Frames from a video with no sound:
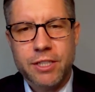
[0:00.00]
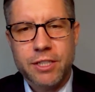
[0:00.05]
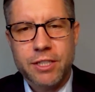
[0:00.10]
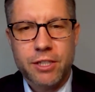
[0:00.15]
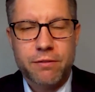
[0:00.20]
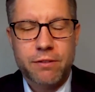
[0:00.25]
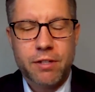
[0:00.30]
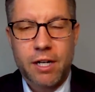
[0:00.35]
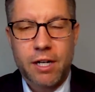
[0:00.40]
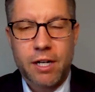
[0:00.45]
And
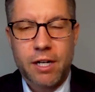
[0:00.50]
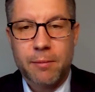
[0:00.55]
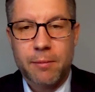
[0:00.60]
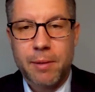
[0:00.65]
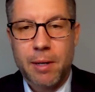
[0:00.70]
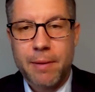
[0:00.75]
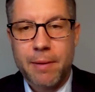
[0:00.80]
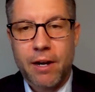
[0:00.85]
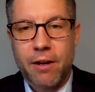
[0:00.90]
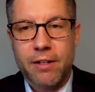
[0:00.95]
you've talked a little
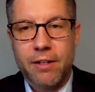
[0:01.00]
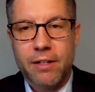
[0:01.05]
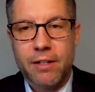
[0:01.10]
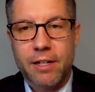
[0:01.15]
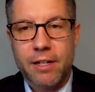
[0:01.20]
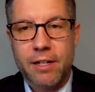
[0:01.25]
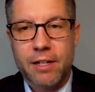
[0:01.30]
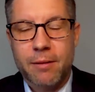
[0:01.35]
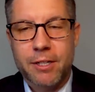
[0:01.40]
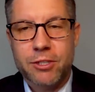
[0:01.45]
bit
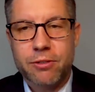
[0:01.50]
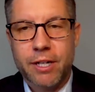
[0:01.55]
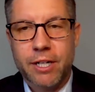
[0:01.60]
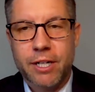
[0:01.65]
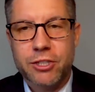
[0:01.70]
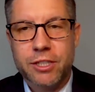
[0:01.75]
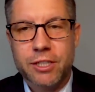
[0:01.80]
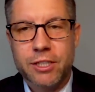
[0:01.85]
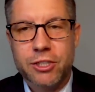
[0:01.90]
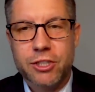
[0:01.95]
about
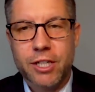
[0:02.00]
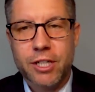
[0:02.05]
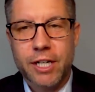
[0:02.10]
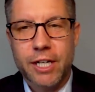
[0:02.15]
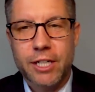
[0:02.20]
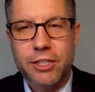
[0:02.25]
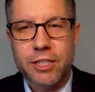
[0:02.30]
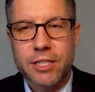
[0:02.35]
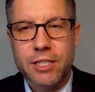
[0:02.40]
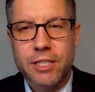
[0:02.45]
administration
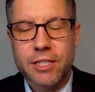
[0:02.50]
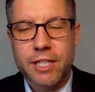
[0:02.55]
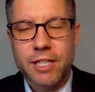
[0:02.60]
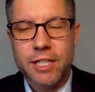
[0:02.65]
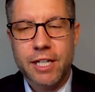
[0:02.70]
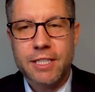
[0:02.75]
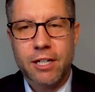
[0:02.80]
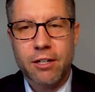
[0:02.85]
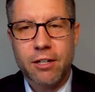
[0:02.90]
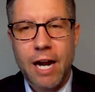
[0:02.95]
changes,
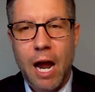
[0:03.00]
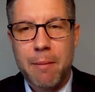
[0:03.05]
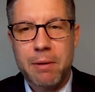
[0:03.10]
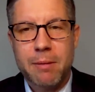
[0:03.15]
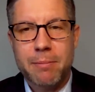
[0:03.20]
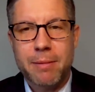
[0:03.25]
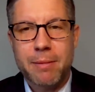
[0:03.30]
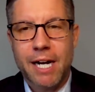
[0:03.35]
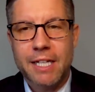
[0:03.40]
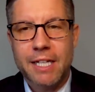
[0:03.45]
things that are happening